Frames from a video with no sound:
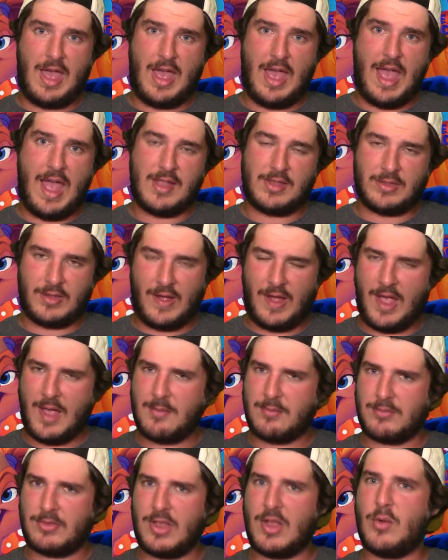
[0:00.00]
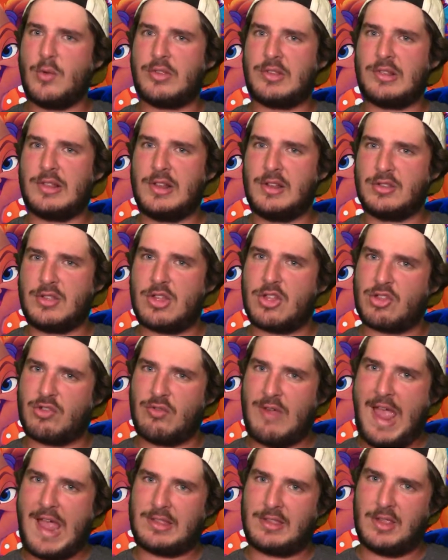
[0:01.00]
at times it was a little
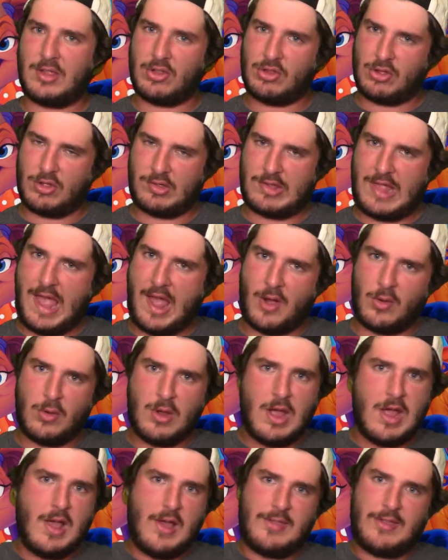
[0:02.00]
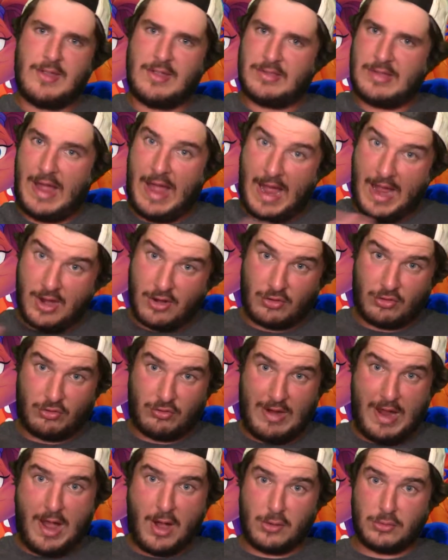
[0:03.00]
distracting just how the entire
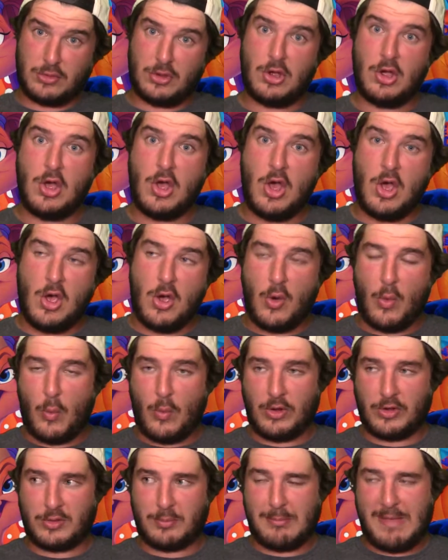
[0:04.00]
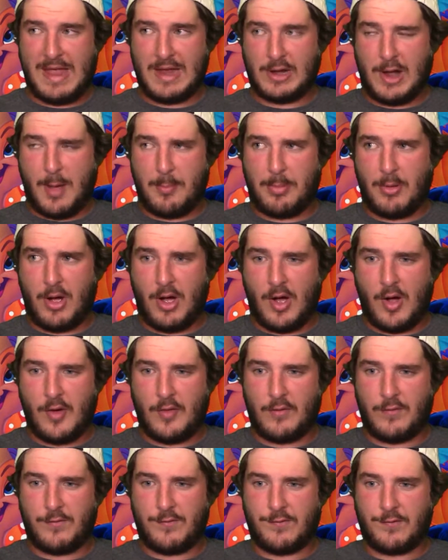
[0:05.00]
crowd was made up
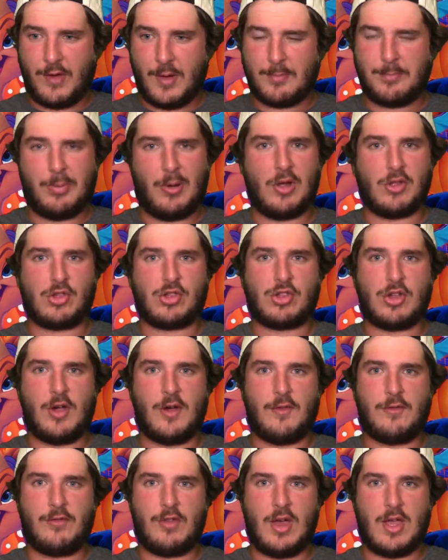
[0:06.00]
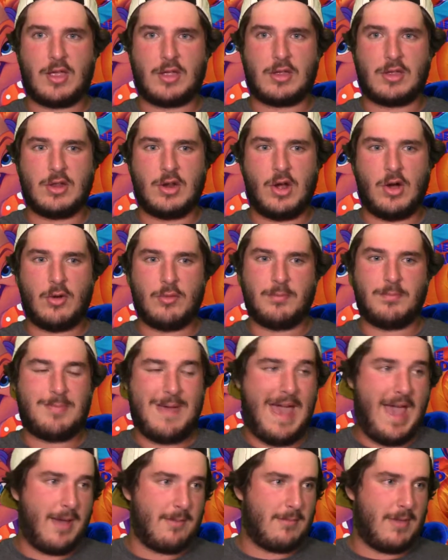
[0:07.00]
of a bunch of, like, you know,
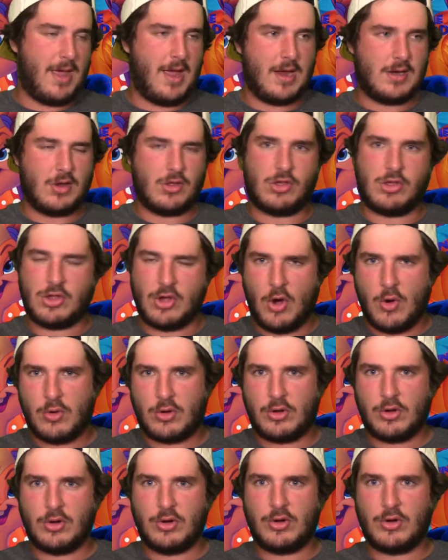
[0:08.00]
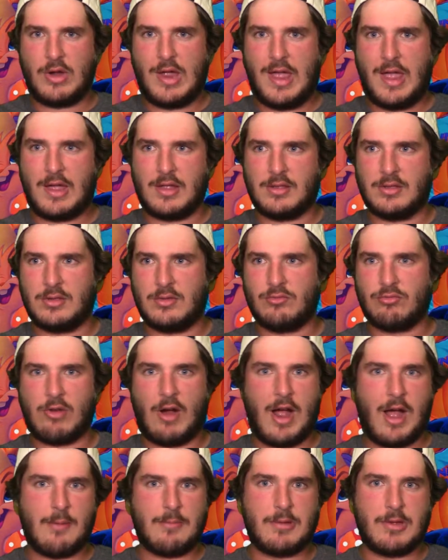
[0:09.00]
Batman and Joker and
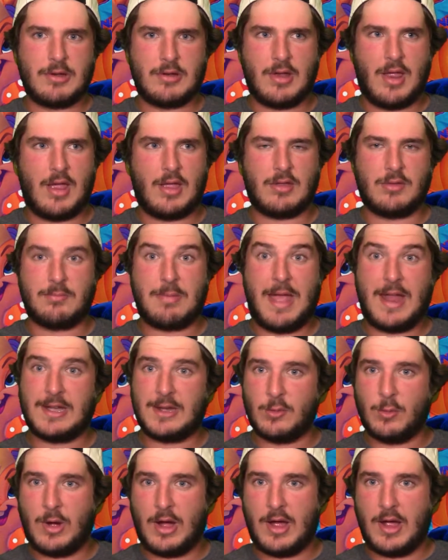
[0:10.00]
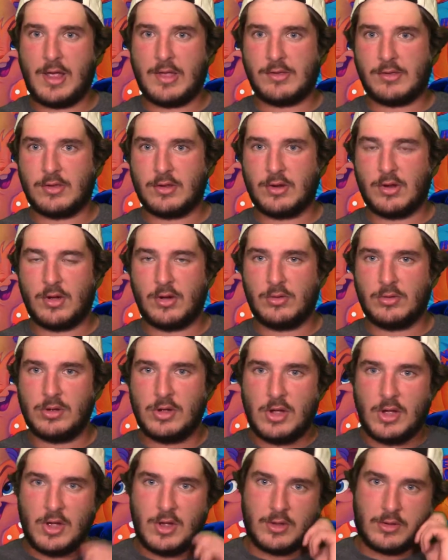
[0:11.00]
Robin and Pennywise, you know.
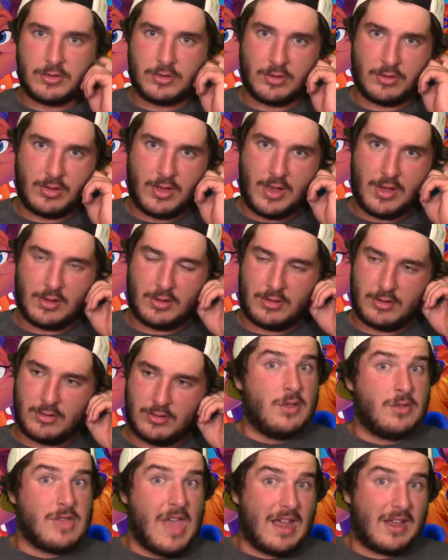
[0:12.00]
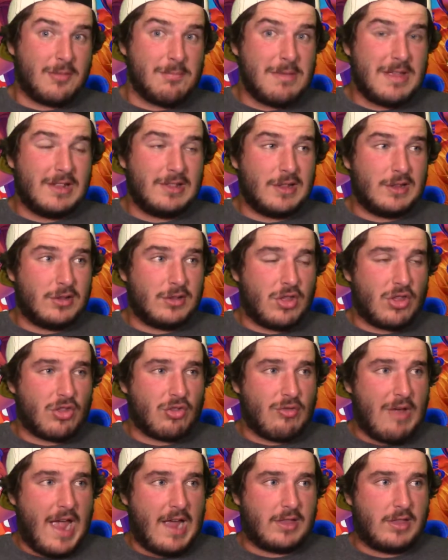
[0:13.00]
So, like, that could be a little
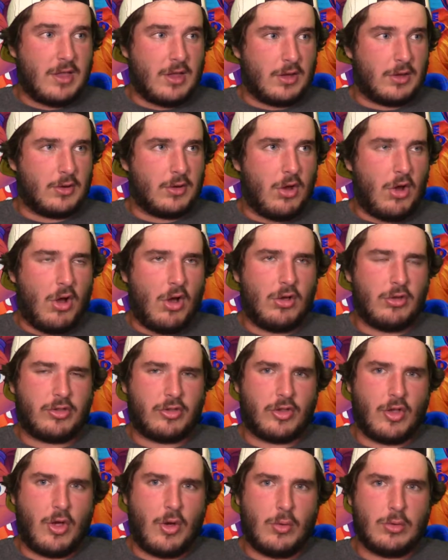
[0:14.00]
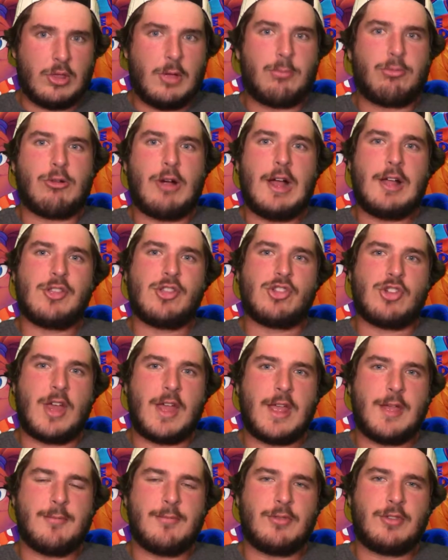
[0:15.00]
distracting. Also, LeBron
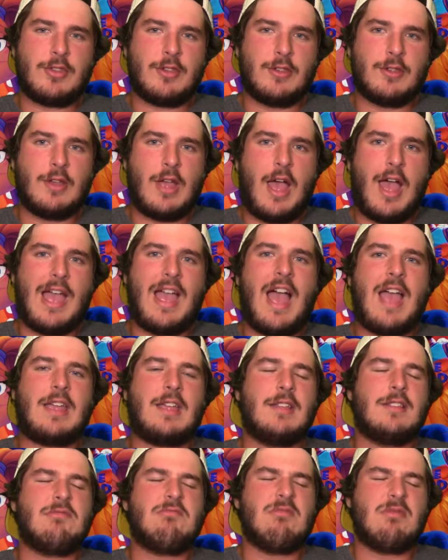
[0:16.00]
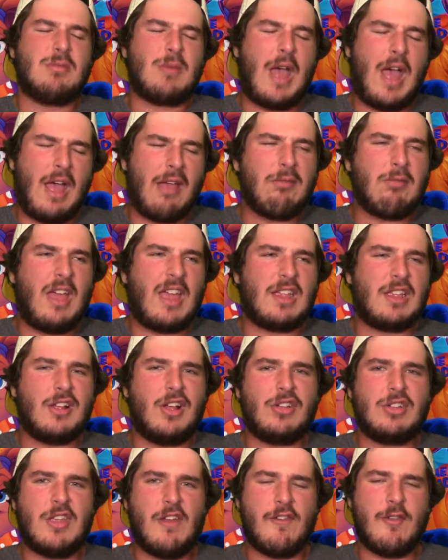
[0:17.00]
James,
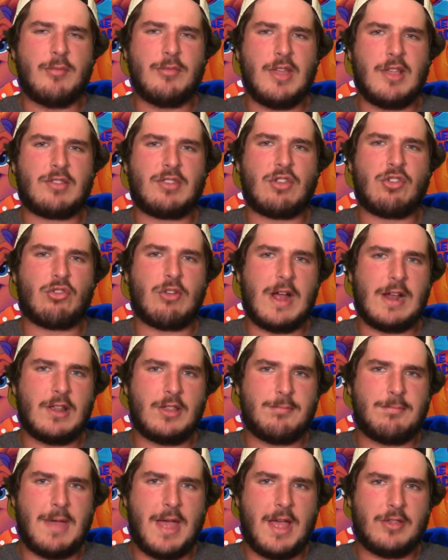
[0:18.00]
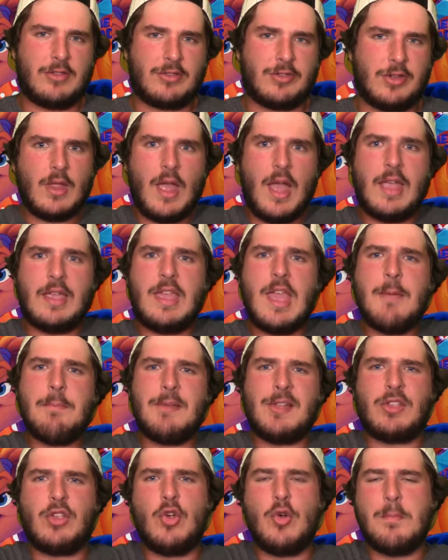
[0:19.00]
I'll give him this. He tried his best. I can't
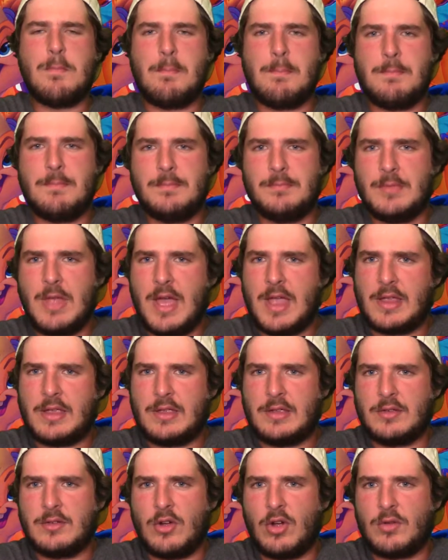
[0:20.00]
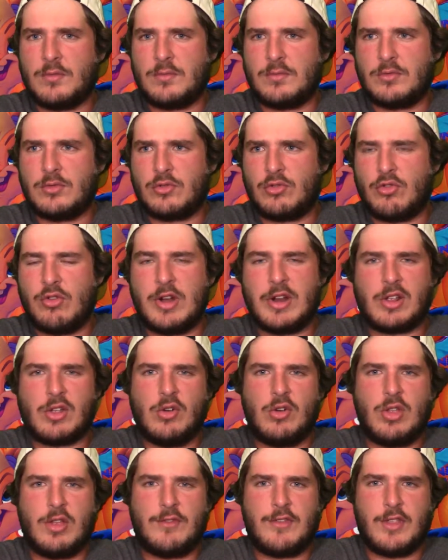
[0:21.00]
be too, like,
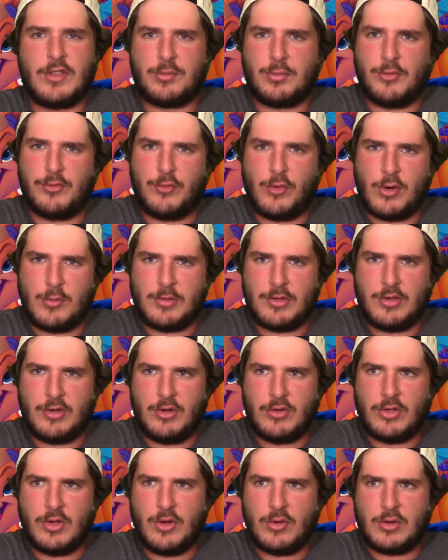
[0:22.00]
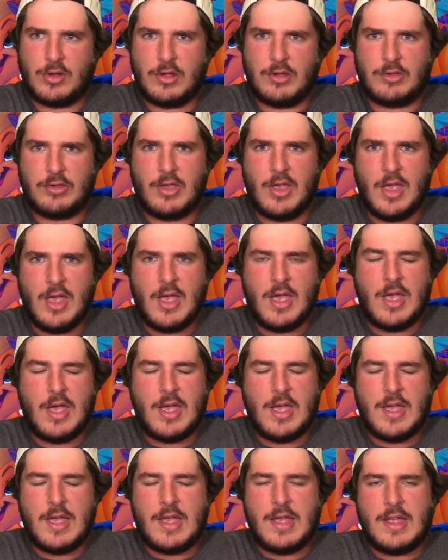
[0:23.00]
critical of his performance here, though, because
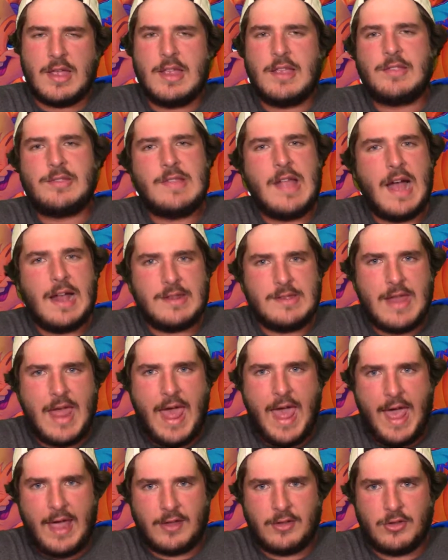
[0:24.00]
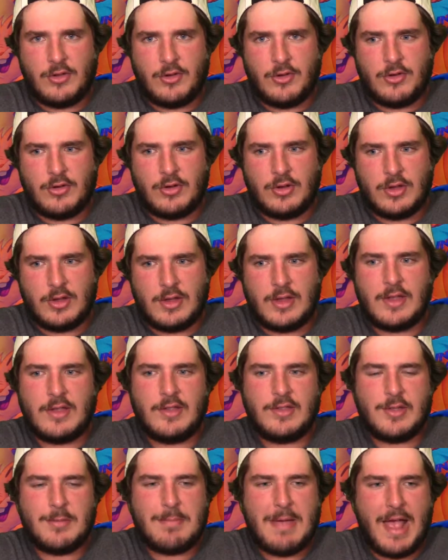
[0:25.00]
he's not an actor.
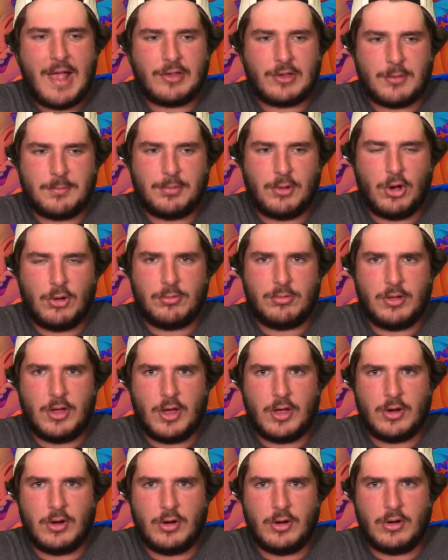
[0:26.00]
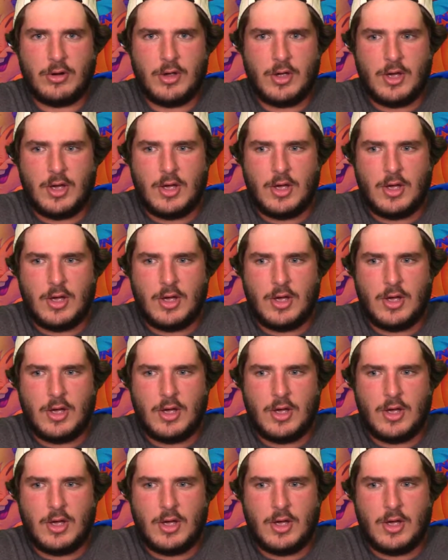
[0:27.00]
He's a basketball player.